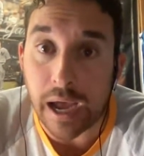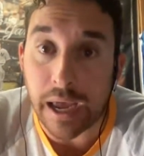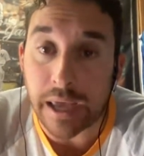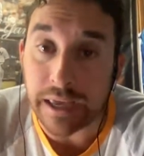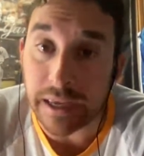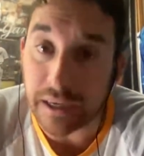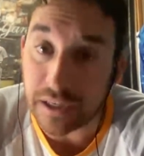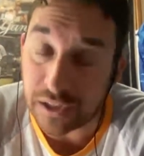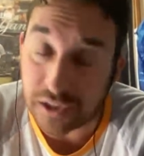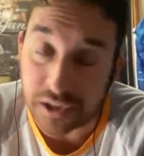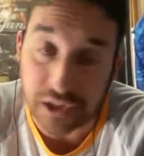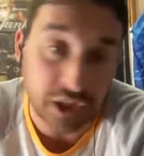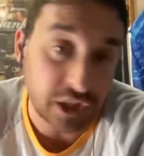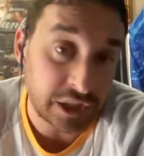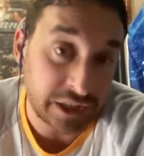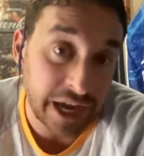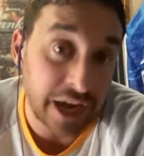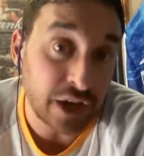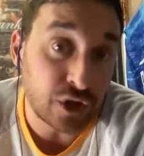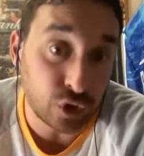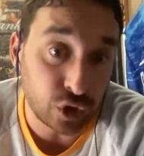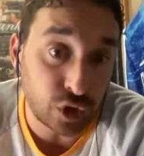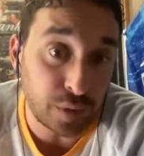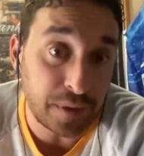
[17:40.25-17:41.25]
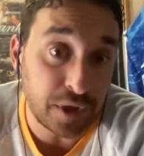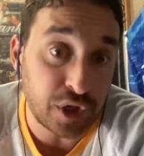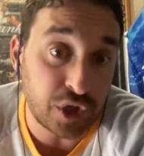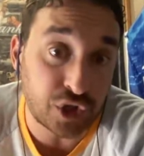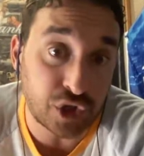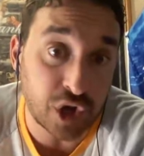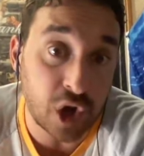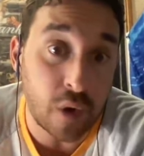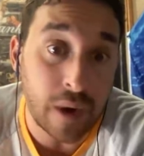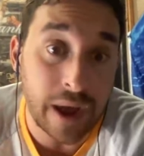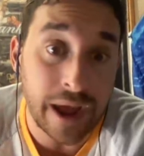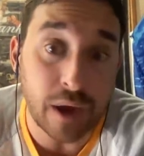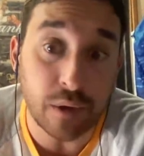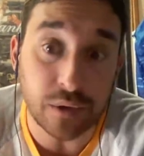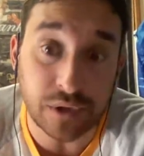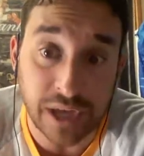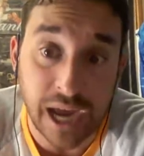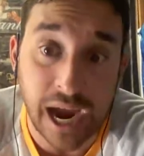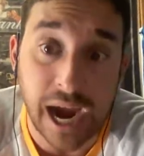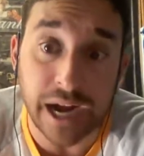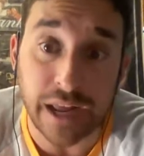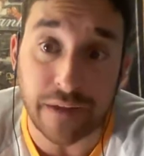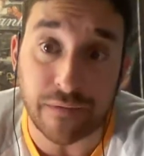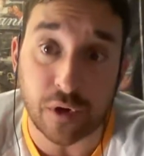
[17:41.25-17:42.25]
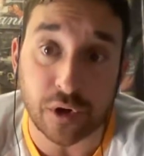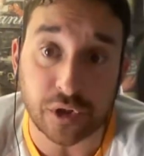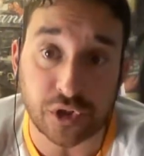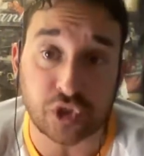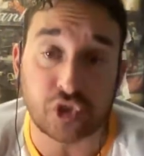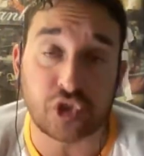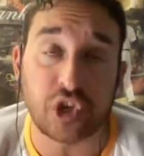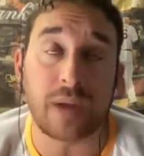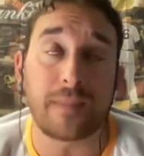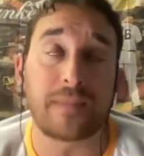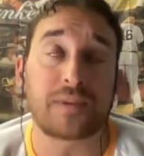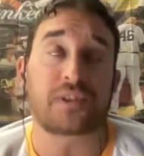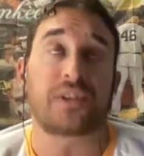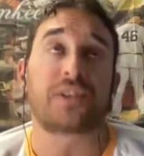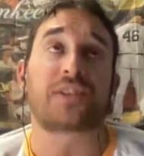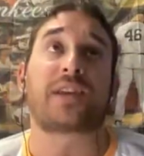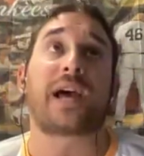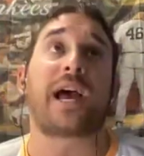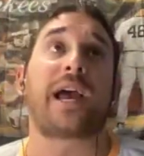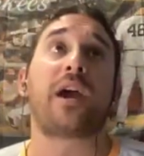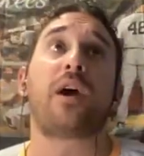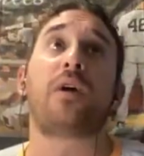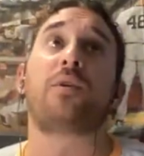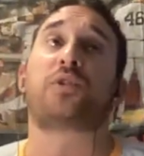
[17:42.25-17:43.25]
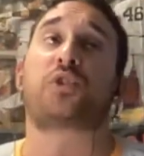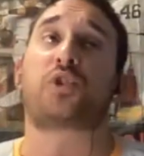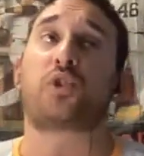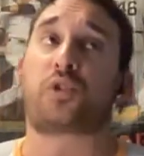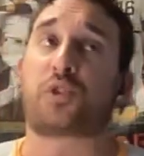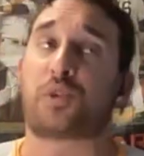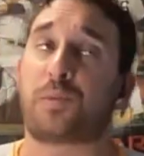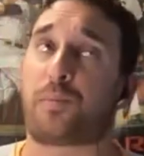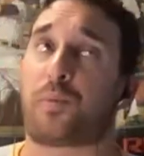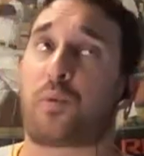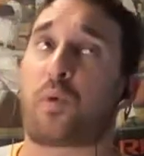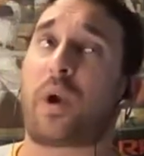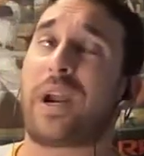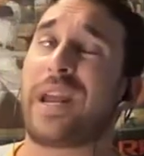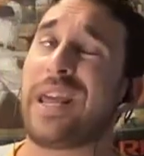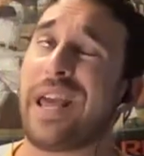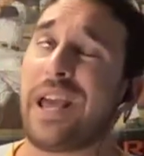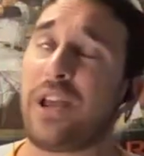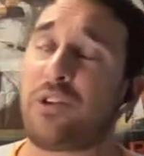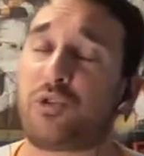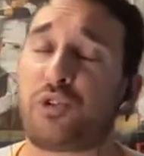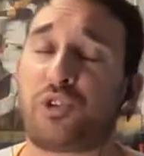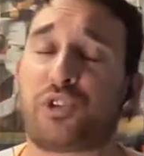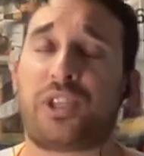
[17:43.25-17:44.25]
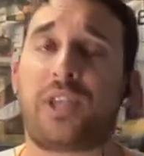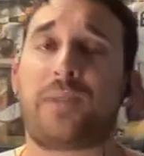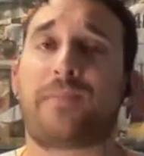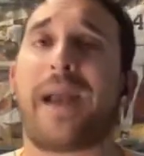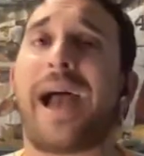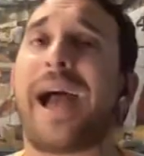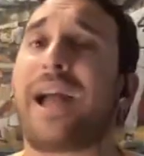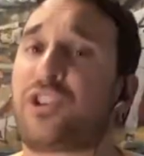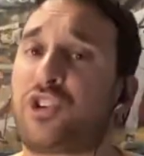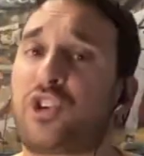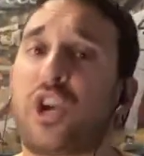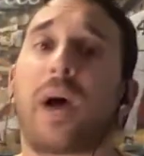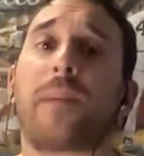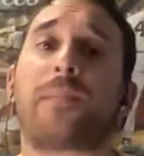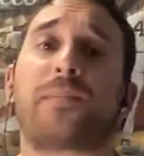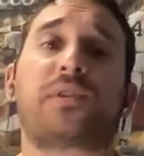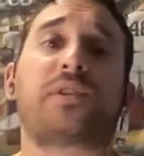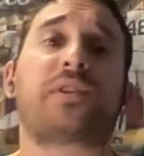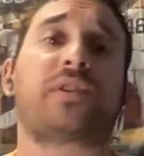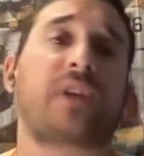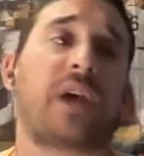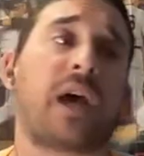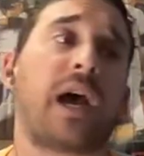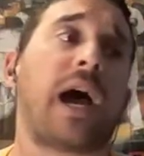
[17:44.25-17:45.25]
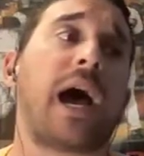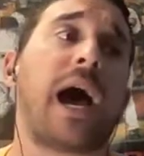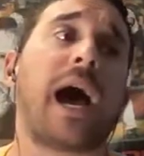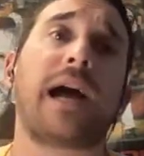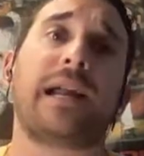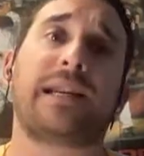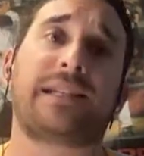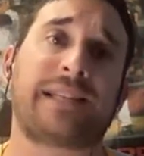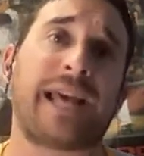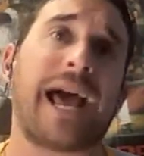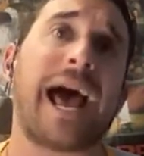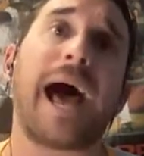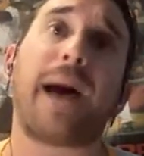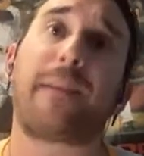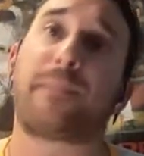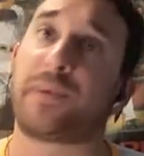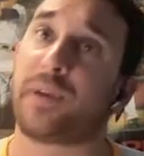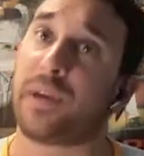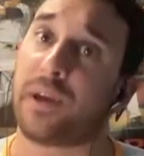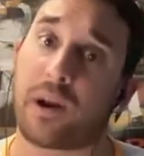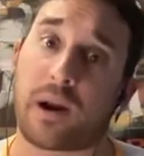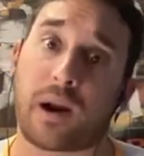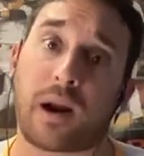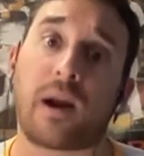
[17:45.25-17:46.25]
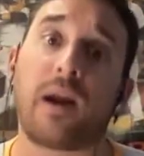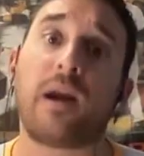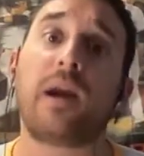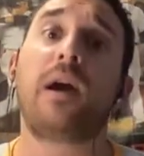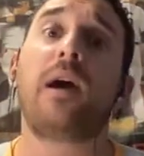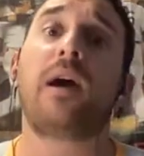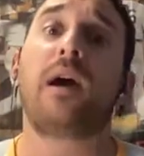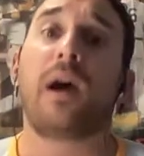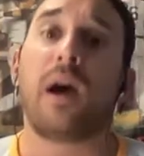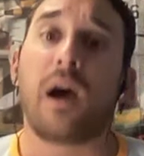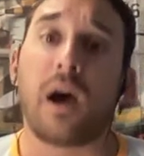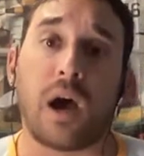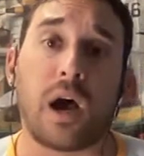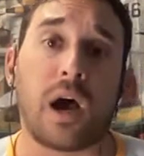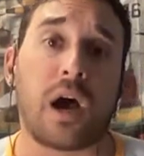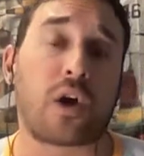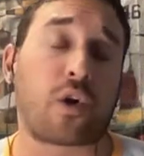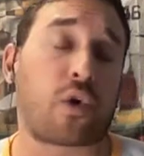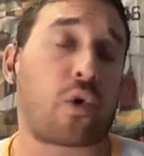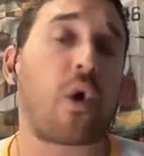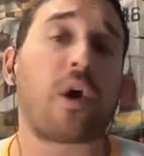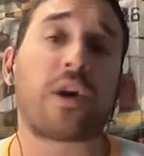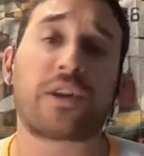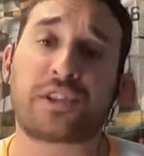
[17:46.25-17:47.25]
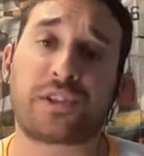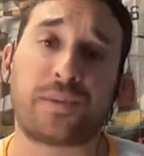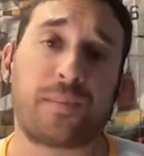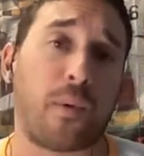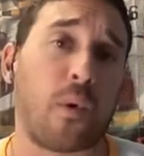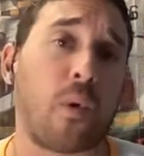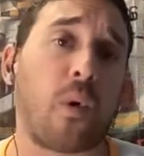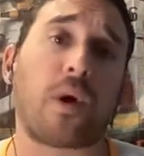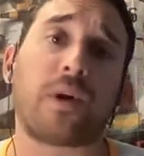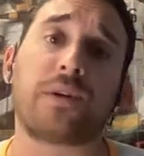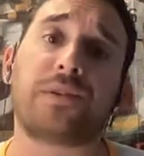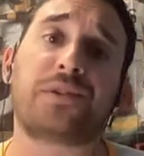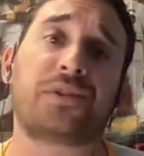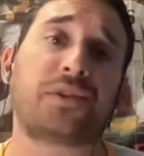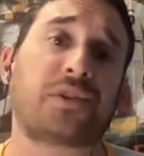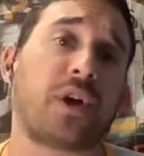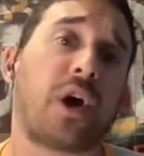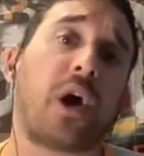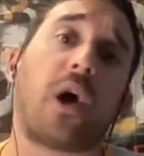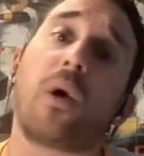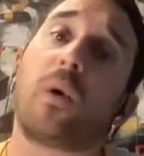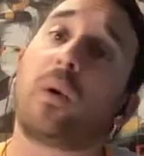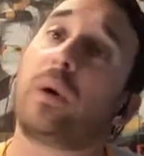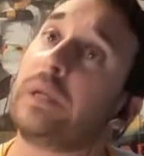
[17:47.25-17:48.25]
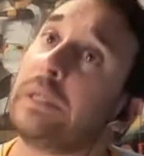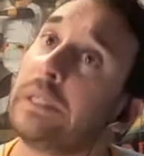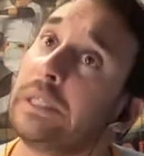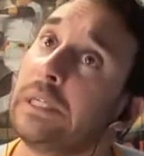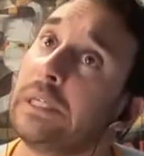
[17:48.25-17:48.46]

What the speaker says: is scheduled to be Shohei Ohtani versus Jameson Taillon. So some pretty interesting matchups on tap here across the board. So